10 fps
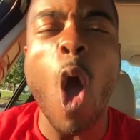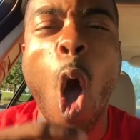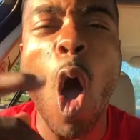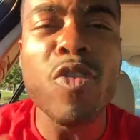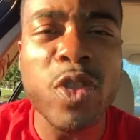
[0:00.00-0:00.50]

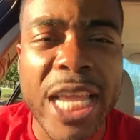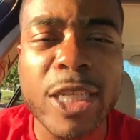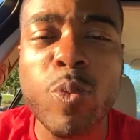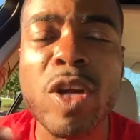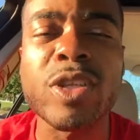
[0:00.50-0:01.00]
All
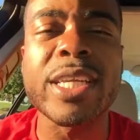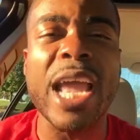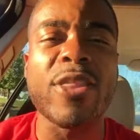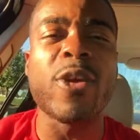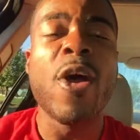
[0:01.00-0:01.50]
things work
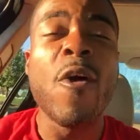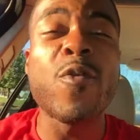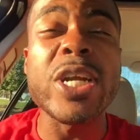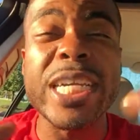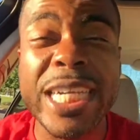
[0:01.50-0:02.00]
together
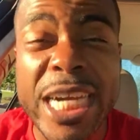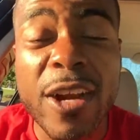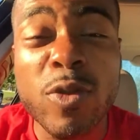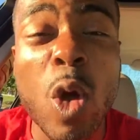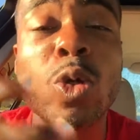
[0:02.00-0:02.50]
for the good
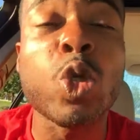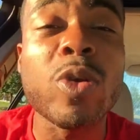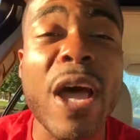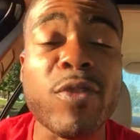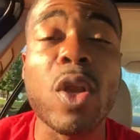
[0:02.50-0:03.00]
of those who
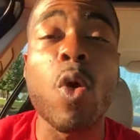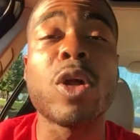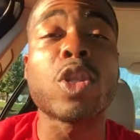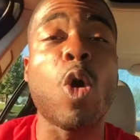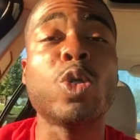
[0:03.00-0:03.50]
love the Lord, those